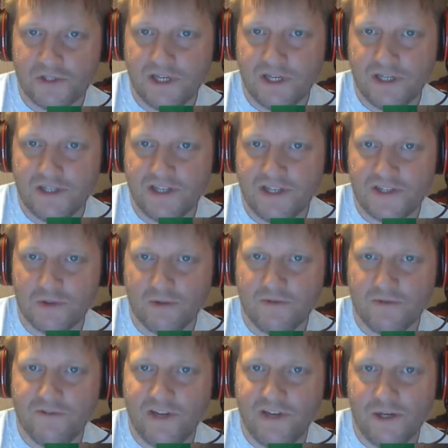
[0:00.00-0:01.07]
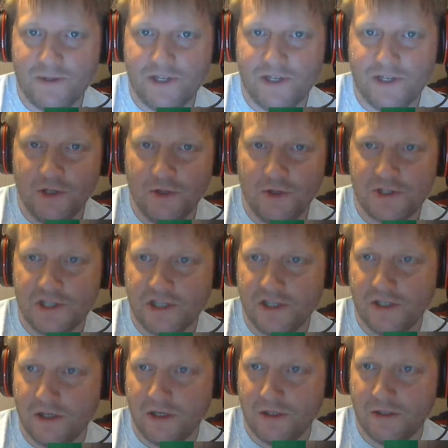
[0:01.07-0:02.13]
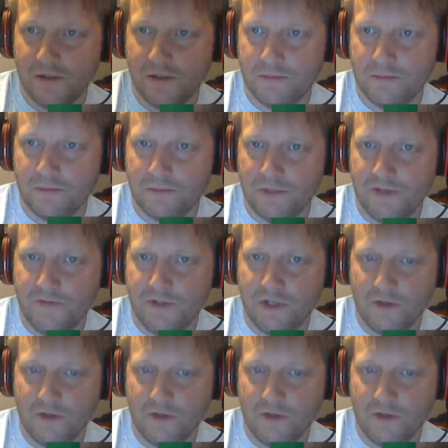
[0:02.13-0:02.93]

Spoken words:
though, and they sort of vary hugely. If you